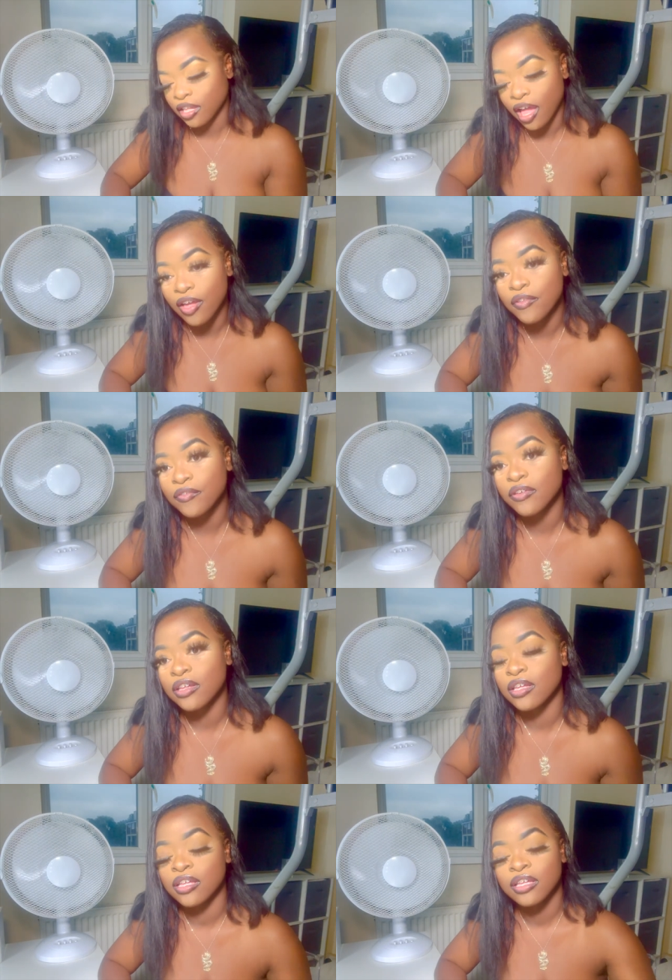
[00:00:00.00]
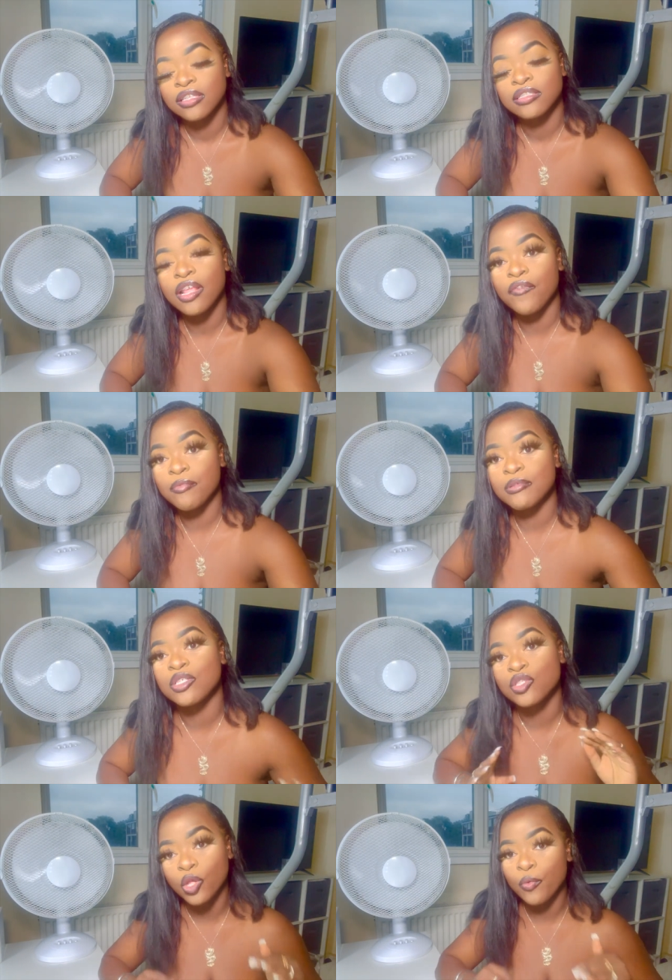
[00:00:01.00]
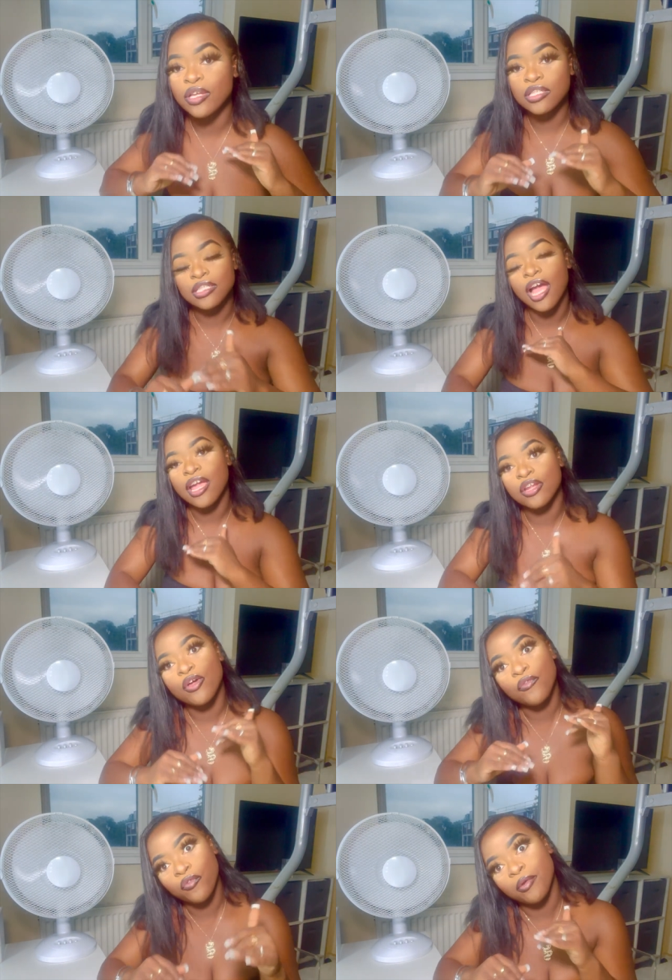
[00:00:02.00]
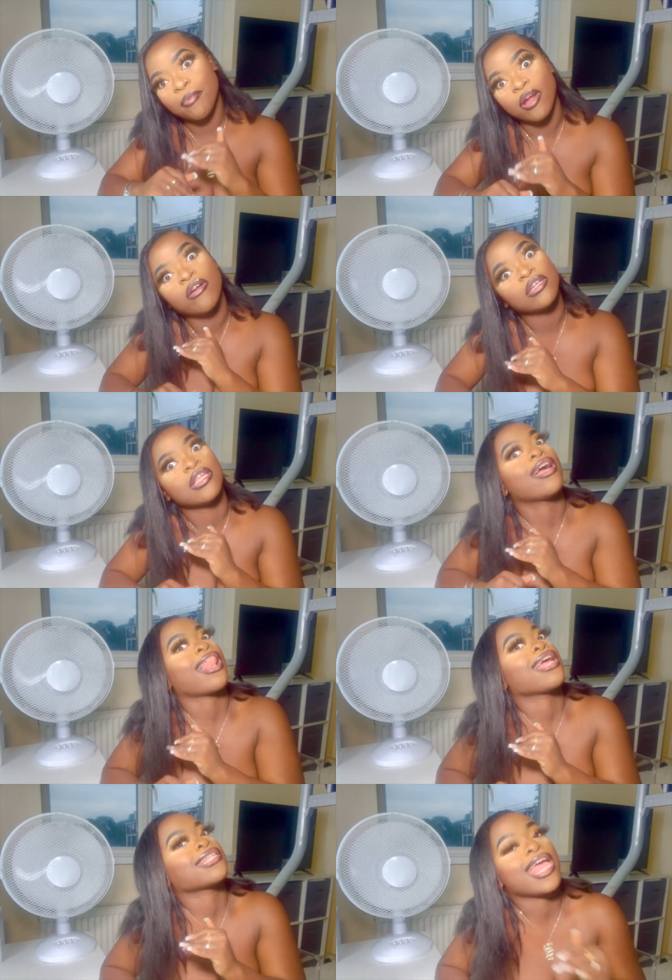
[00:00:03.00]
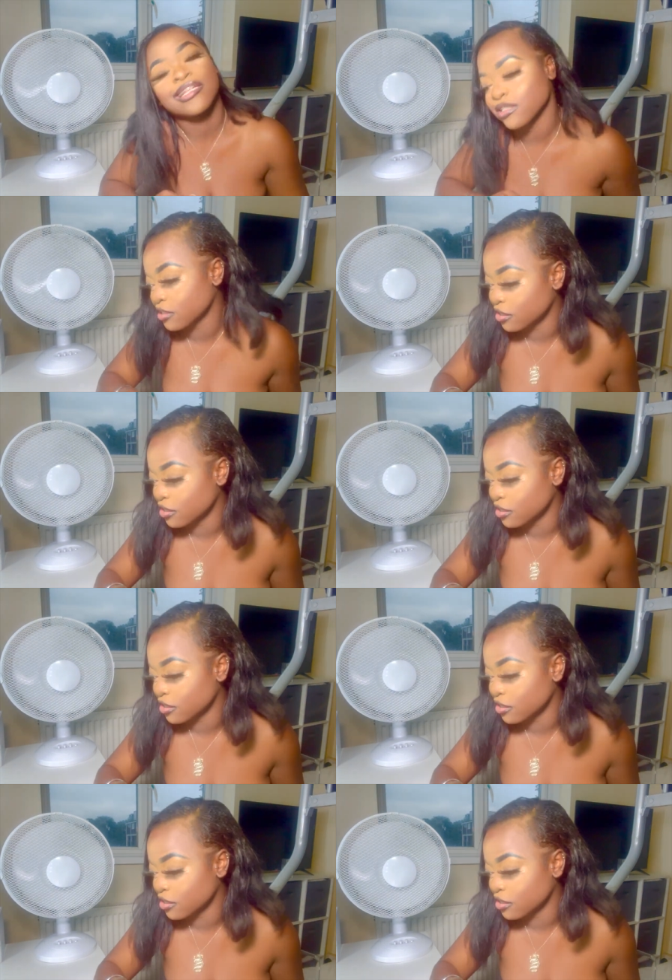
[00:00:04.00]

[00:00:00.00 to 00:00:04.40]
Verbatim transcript: I've never been so excited over a pair of